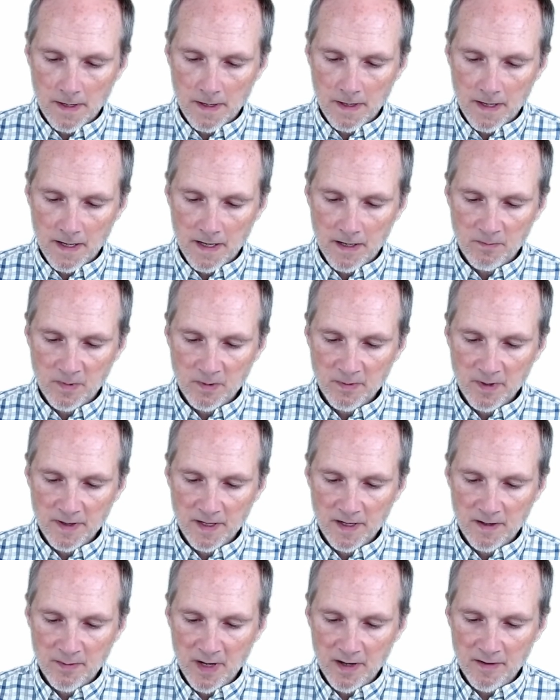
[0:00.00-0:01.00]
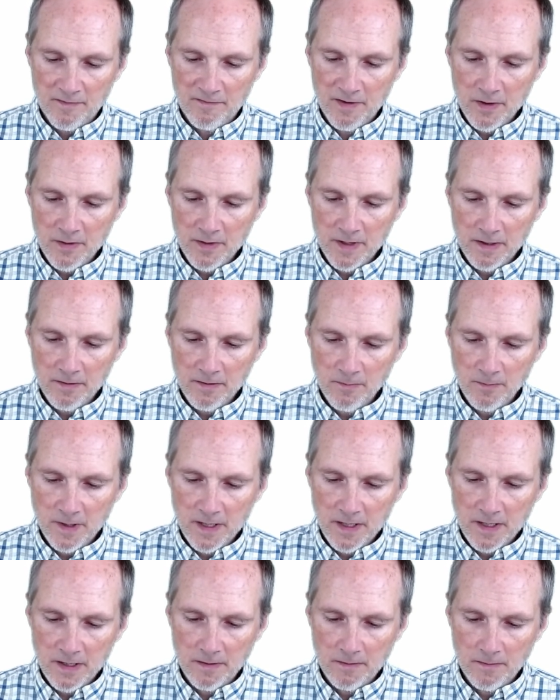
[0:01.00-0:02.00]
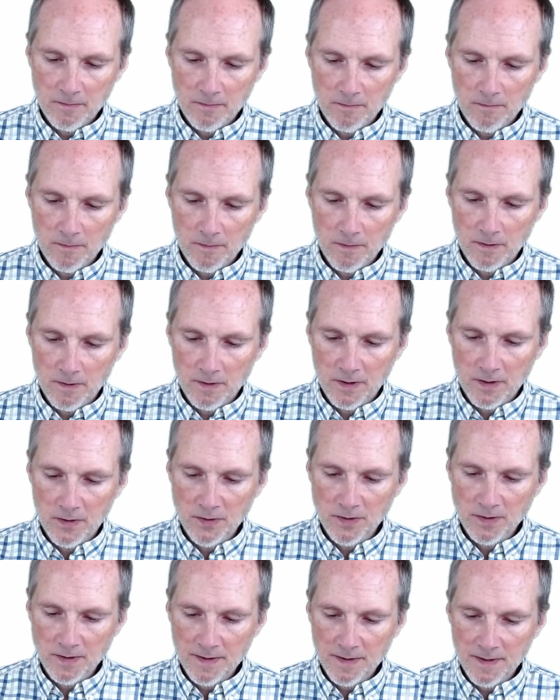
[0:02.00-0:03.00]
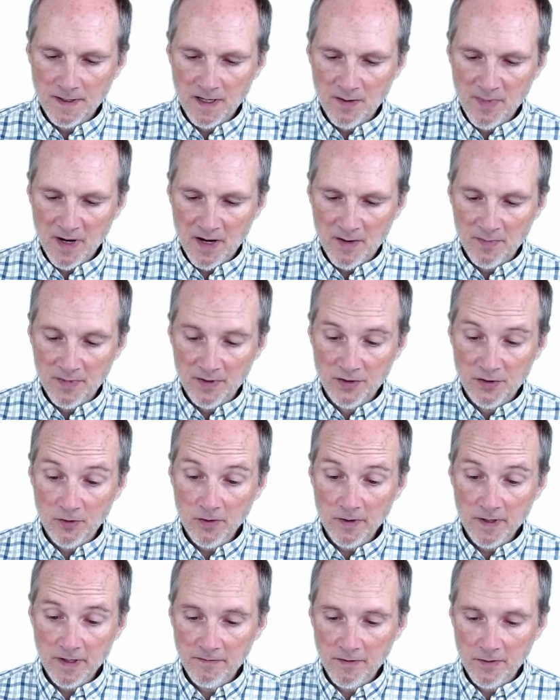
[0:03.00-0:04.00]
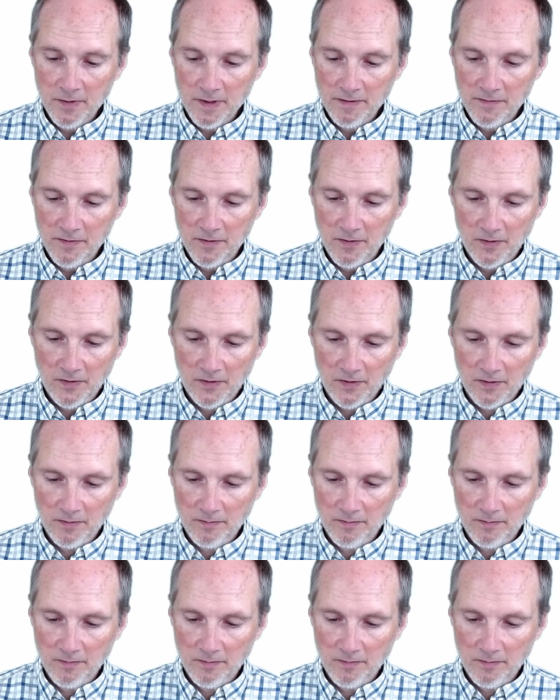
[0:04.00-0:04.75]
when we think about voting, we usually think about majority voting first.